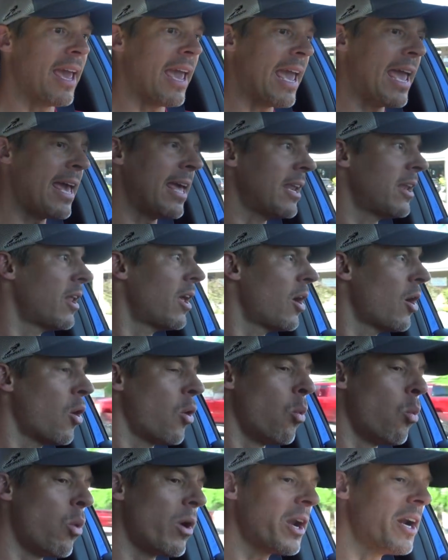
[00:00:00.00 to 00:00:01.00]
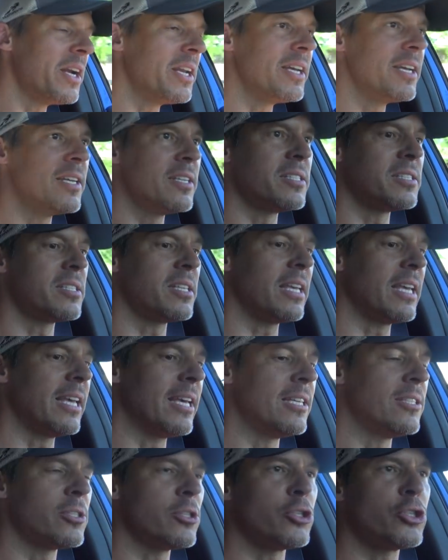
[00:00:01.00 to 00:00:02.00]
and what it is
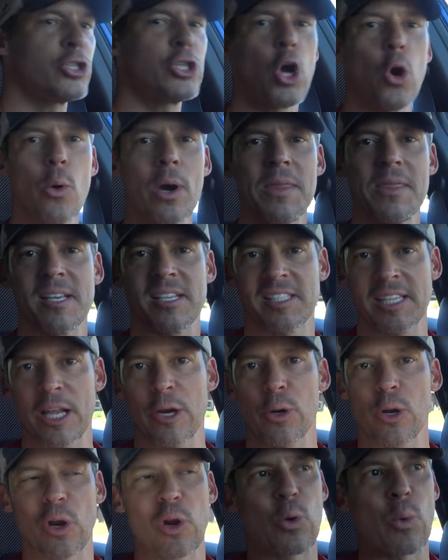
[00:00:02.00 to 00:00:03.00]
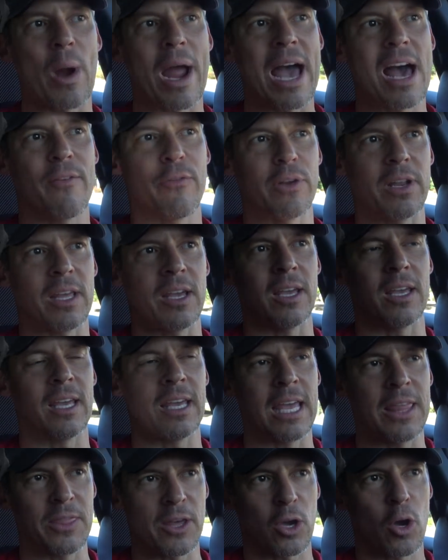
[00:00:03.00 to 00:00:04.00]
showing the center of gravity
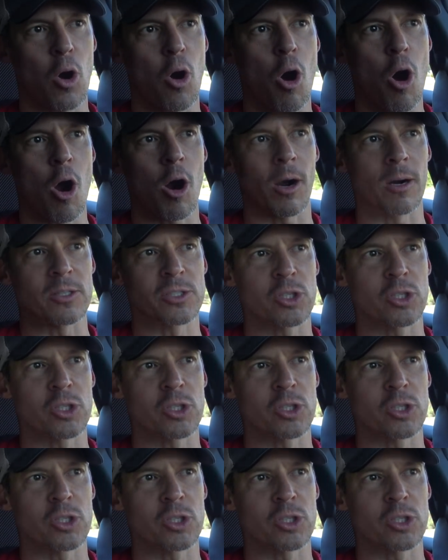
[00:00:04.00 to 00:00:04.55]
in the car.